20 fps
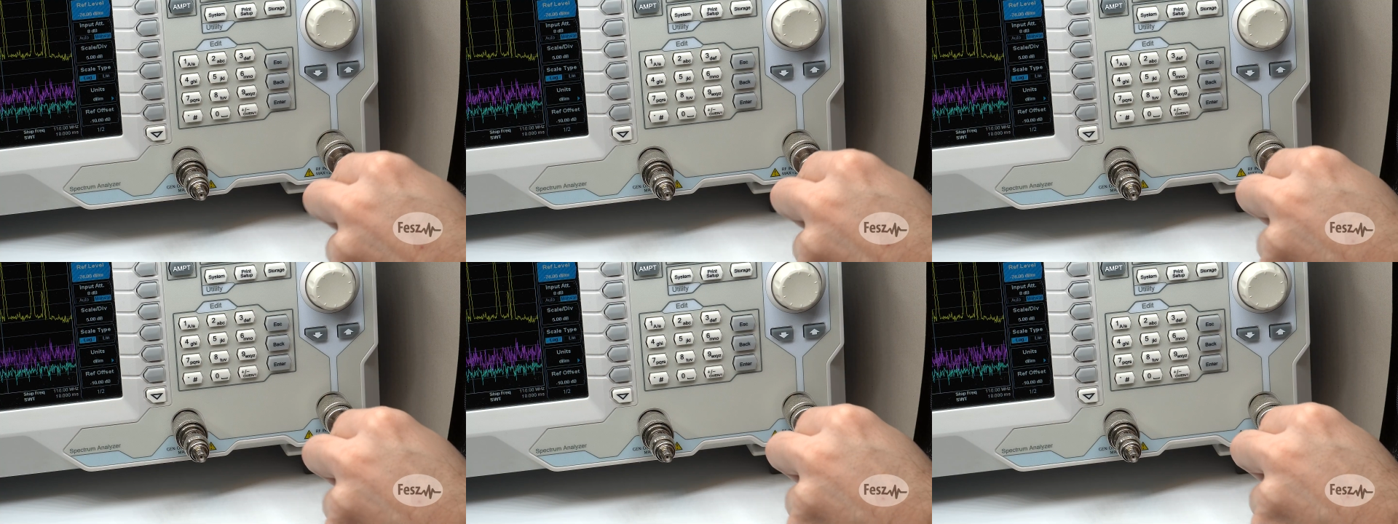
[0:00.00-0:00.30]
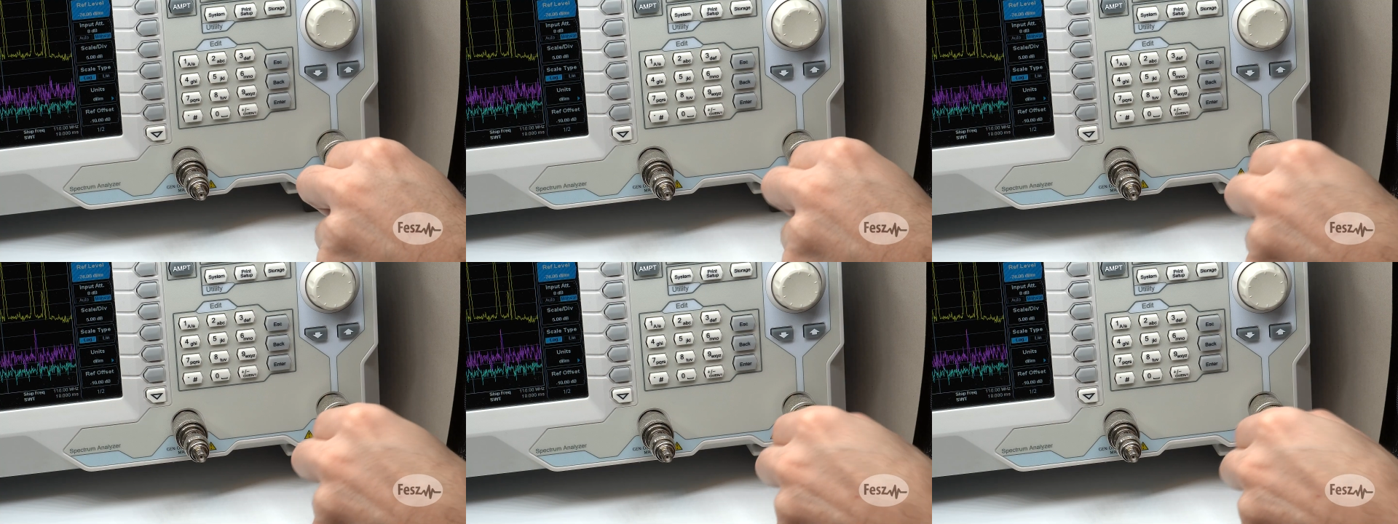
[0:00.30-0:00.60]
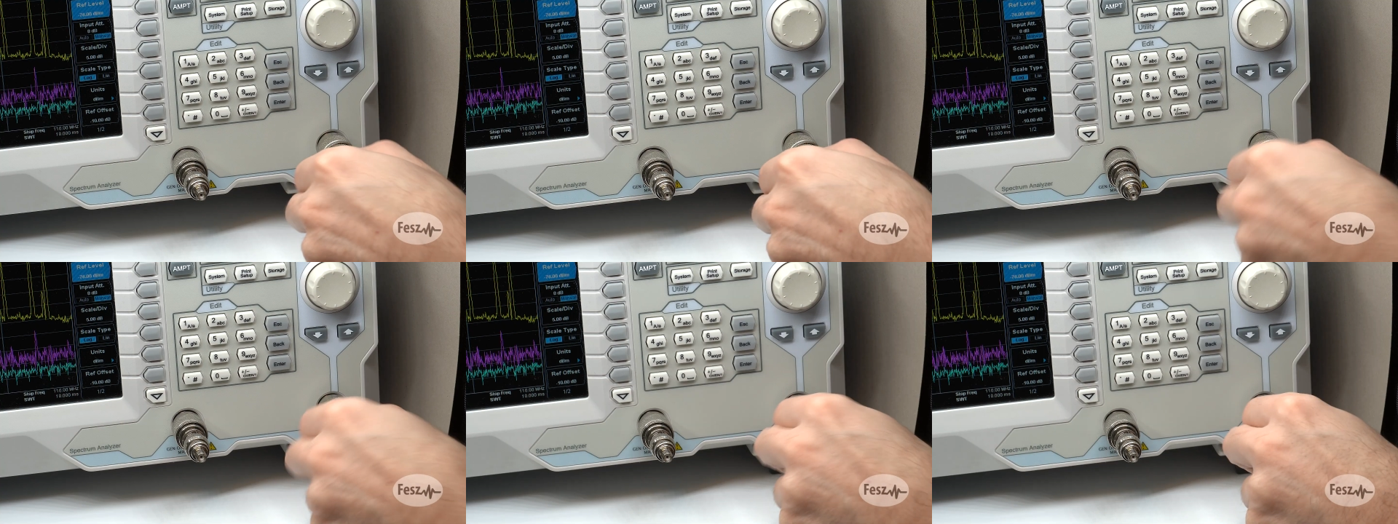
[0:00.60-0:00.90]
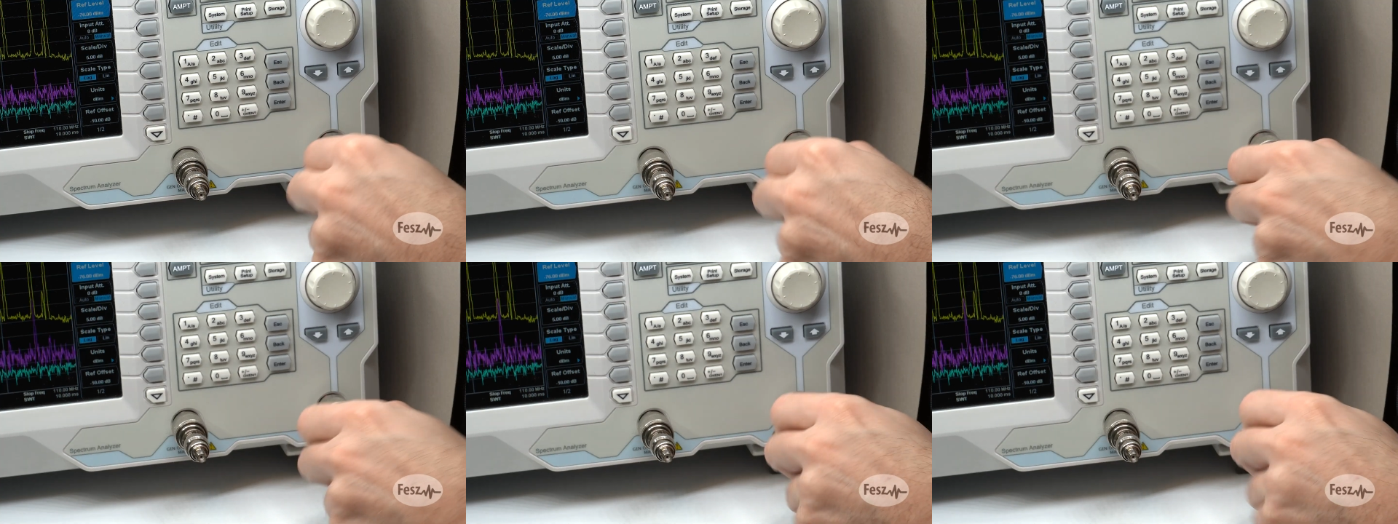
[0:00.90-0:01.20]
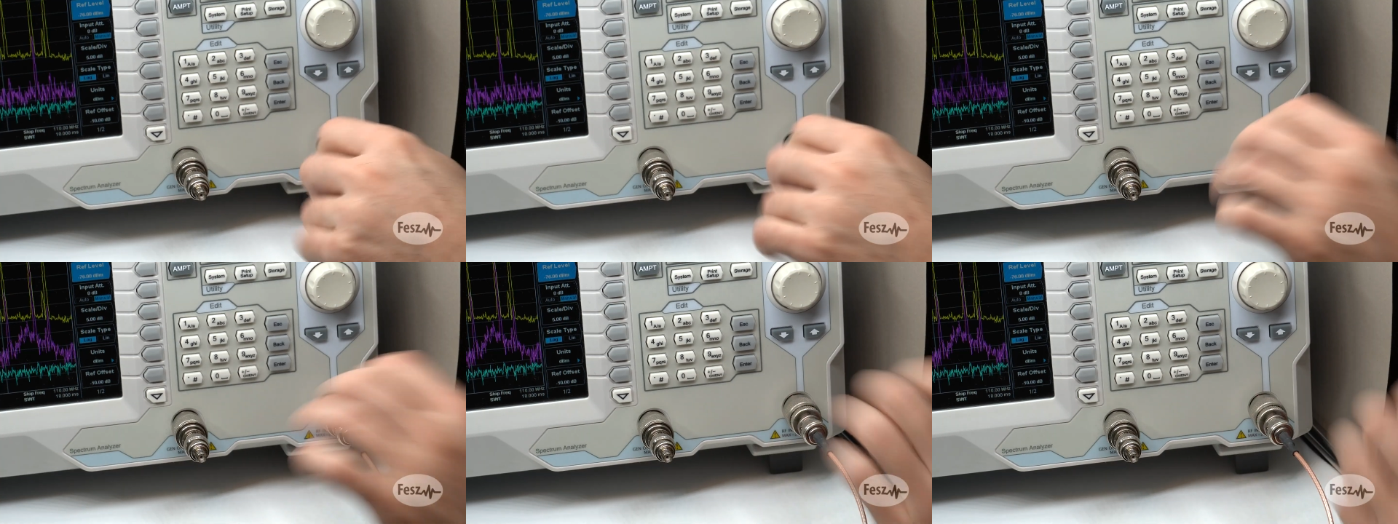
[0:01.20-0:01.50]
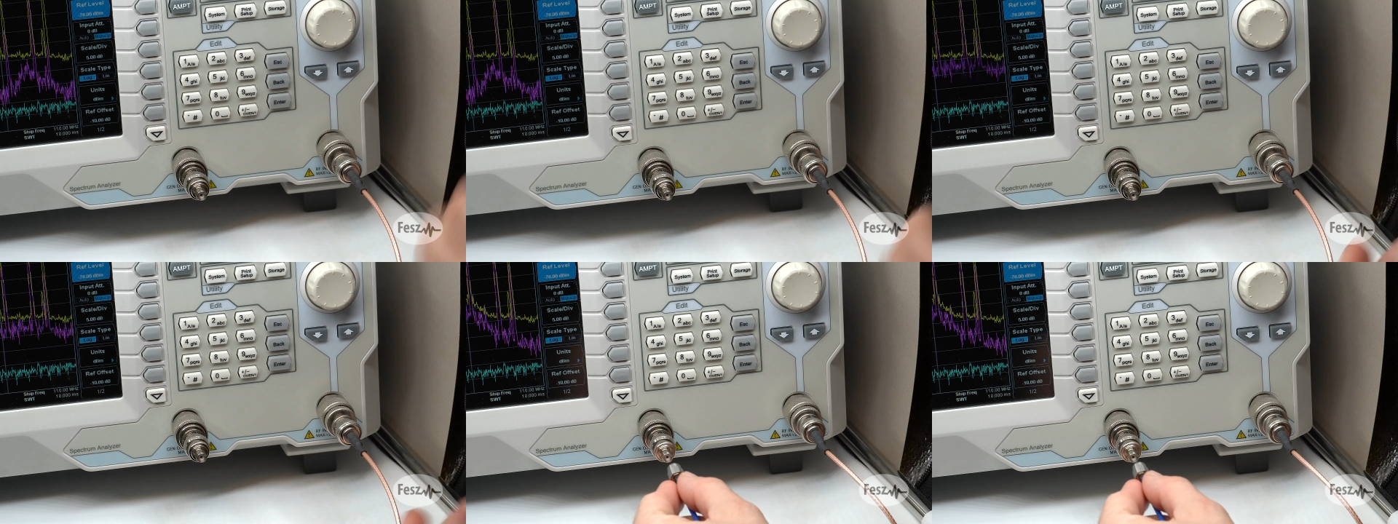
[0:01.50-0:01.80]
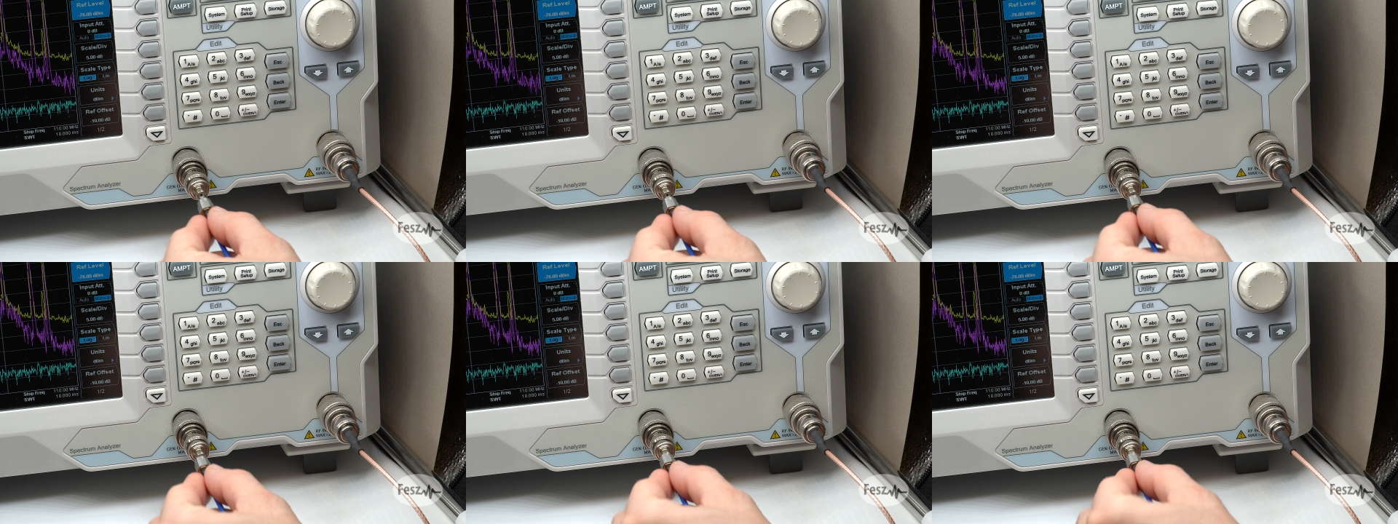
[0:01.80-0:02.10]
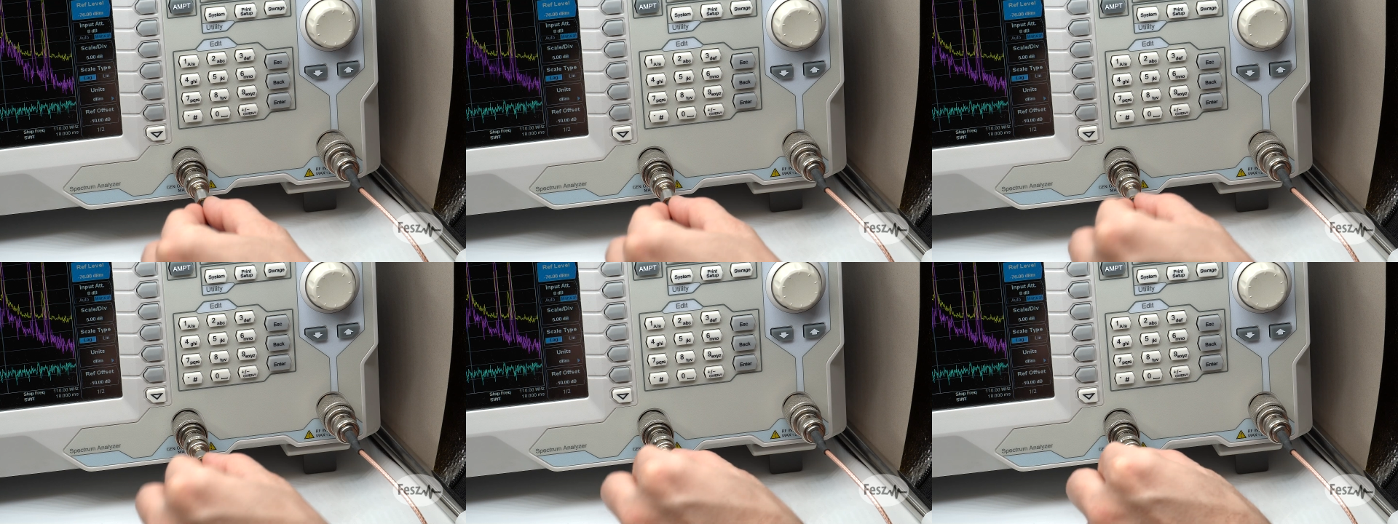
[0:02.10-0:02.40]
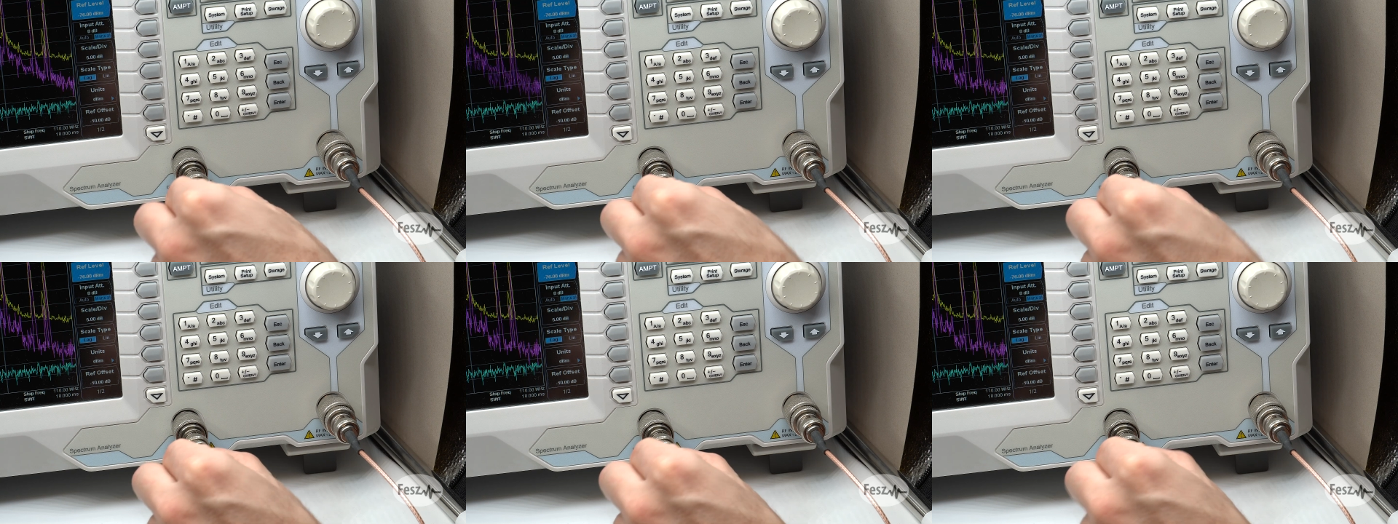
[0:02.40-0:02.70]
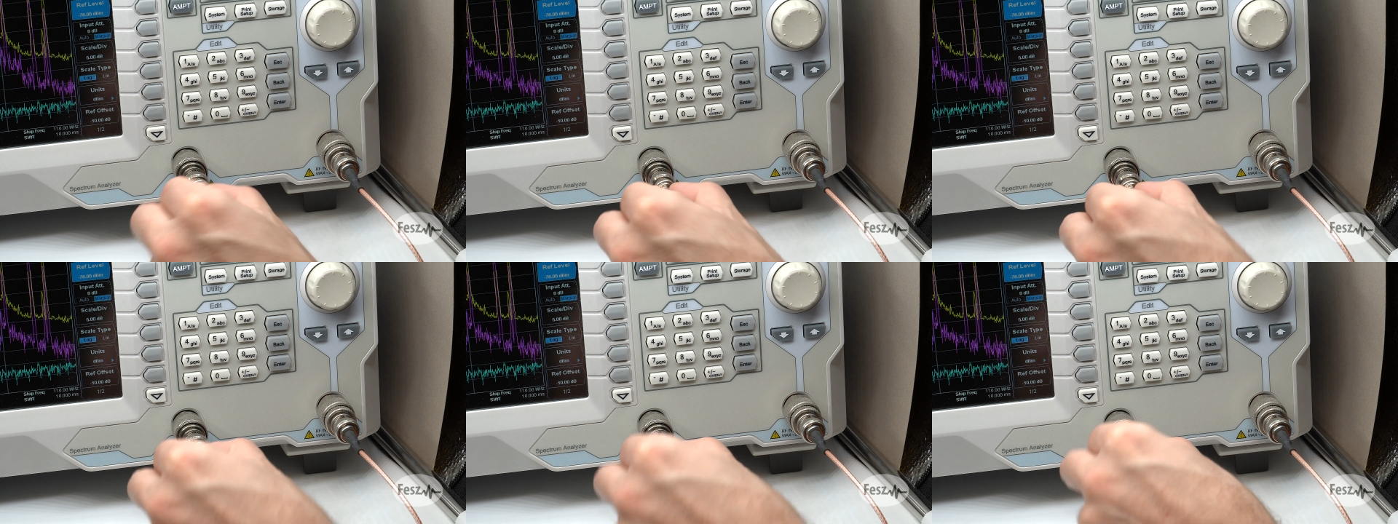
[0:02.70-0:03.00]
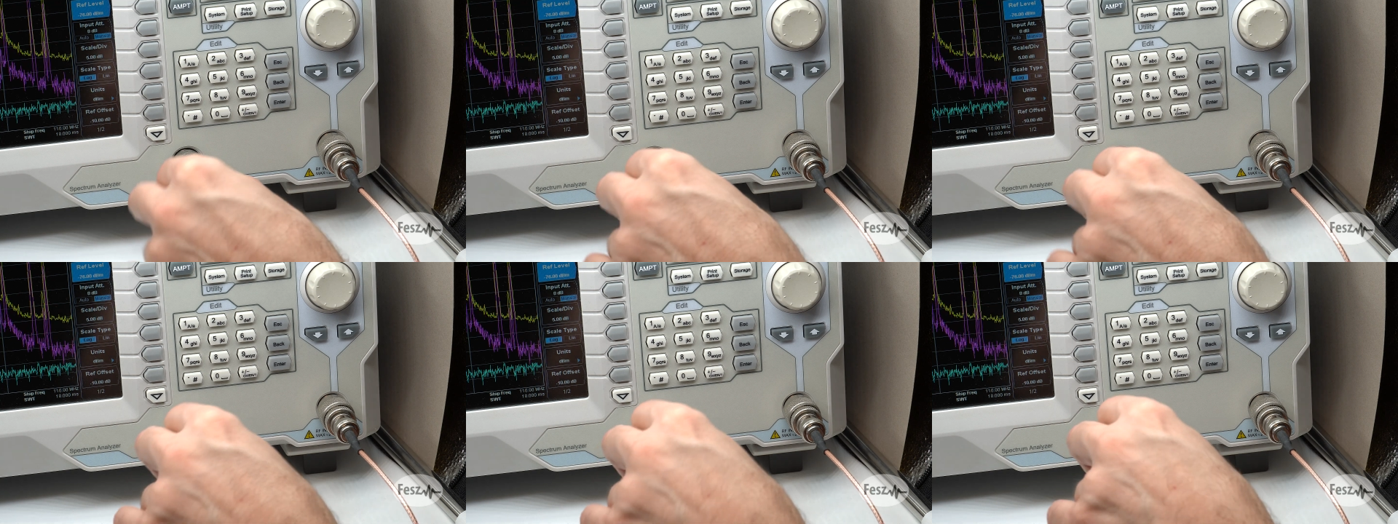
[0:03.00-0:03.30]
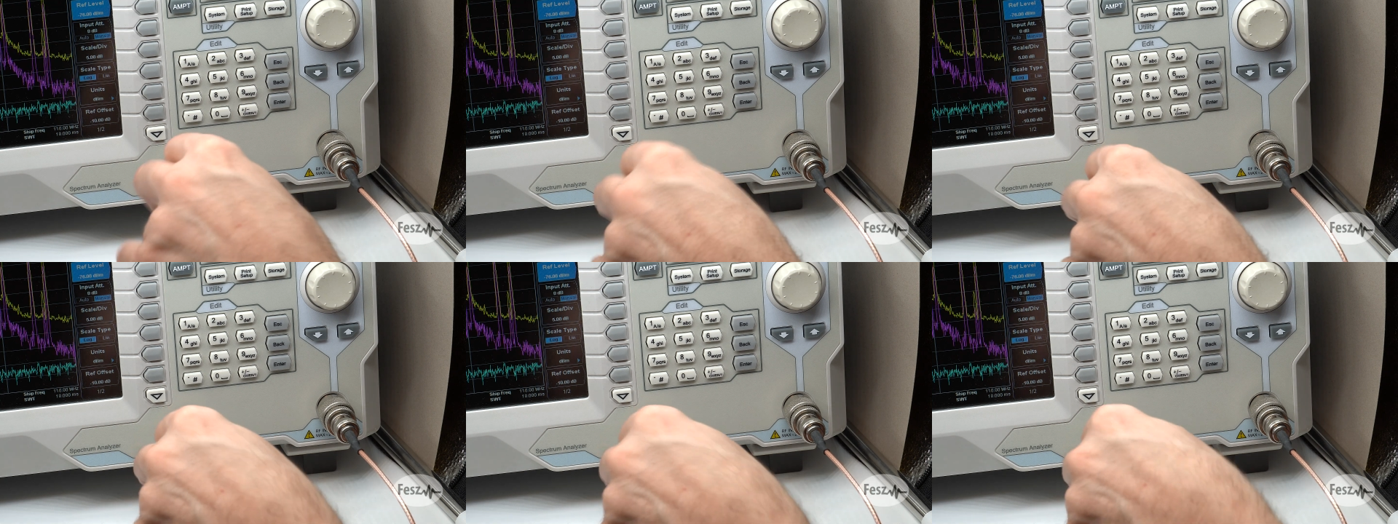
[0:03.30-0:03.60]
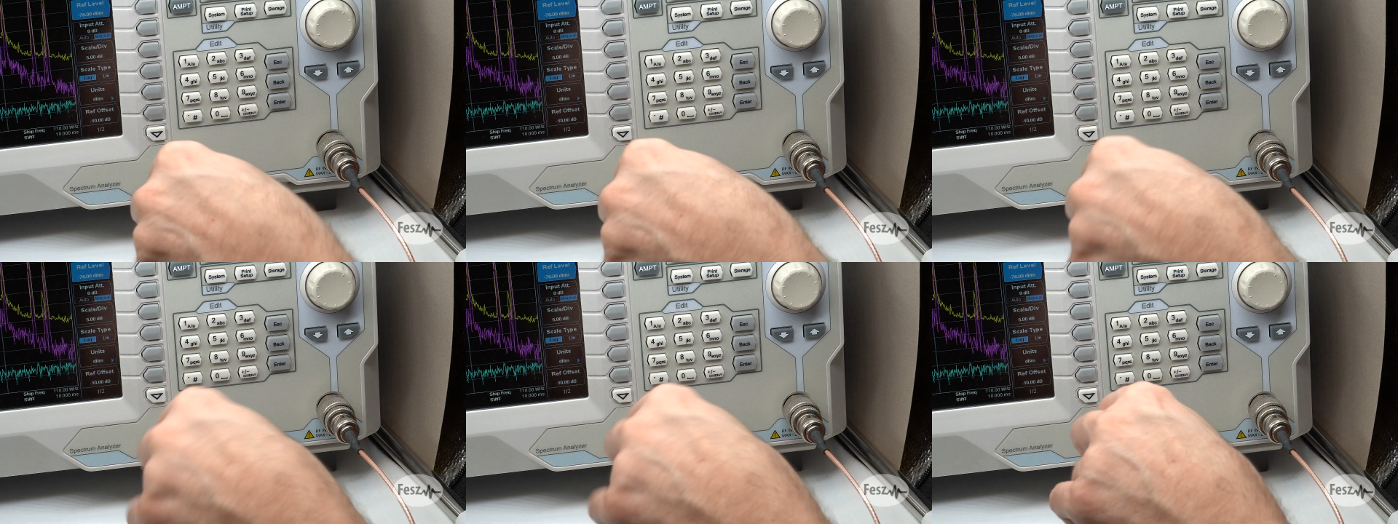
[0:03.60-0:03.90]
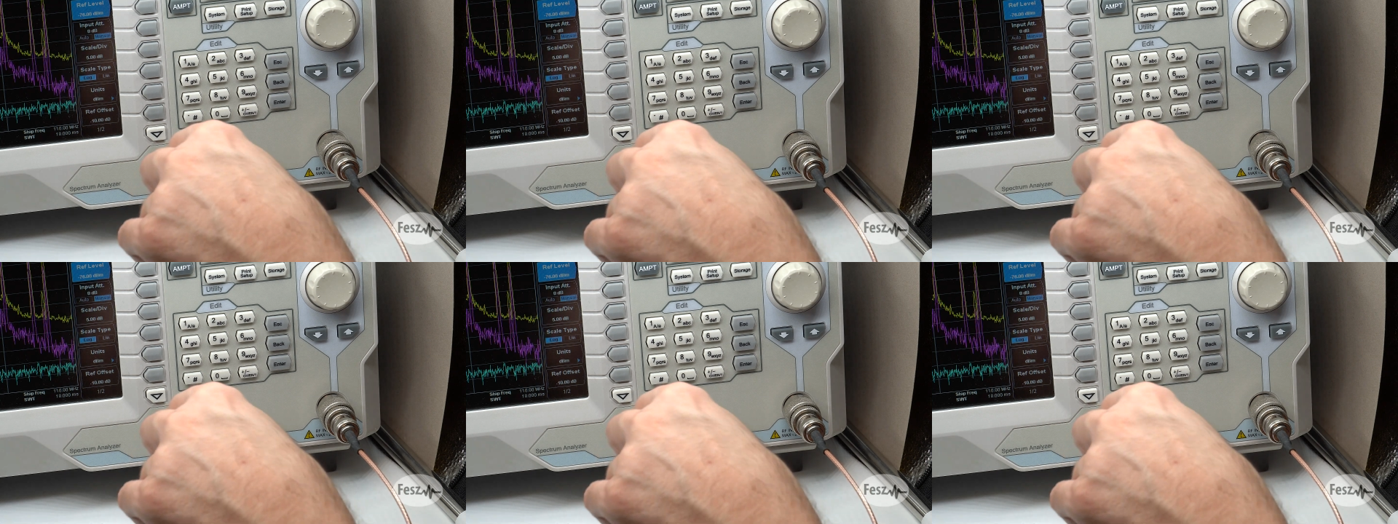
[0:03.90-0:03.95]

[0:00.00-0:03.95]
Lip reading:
[unreadable: no face in view]